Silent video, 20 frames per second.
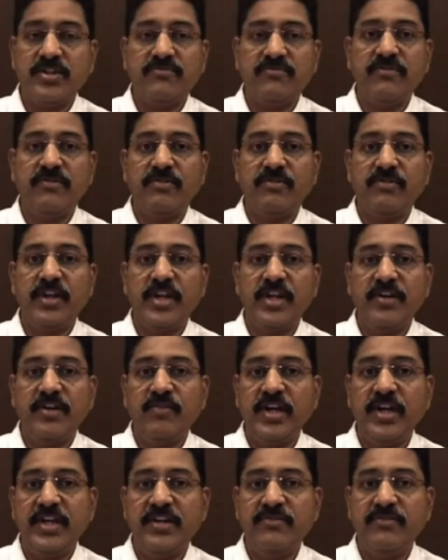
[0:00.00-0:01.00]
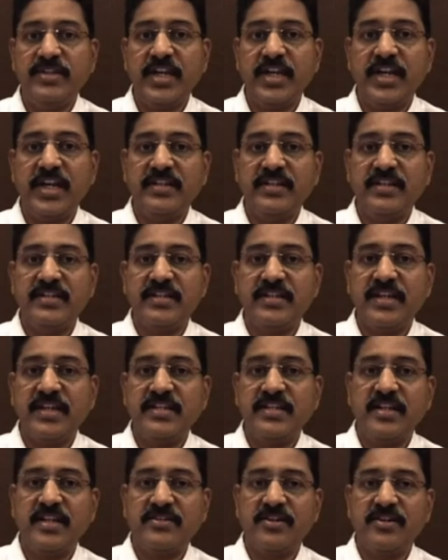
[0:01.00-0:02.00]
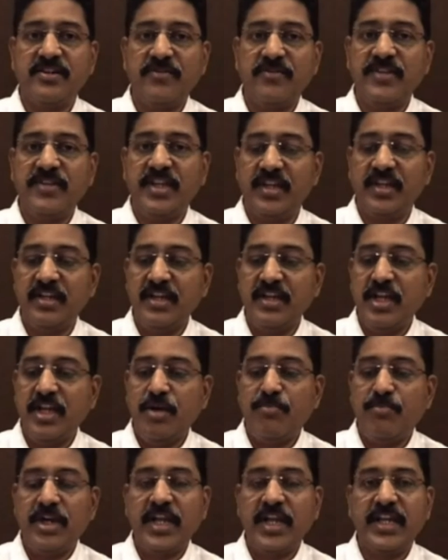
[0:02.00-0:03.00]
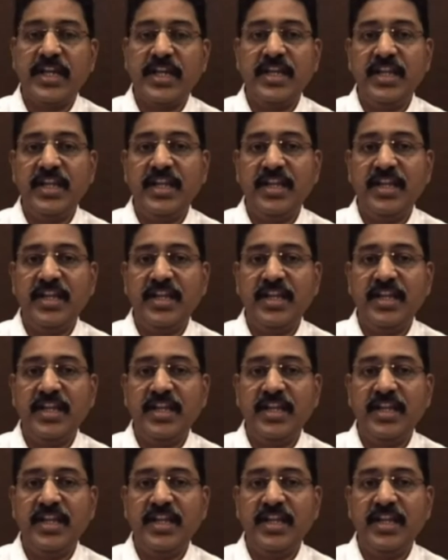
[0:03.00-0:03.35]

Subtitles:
worried, why did we select this case, sort of thing. But luckily,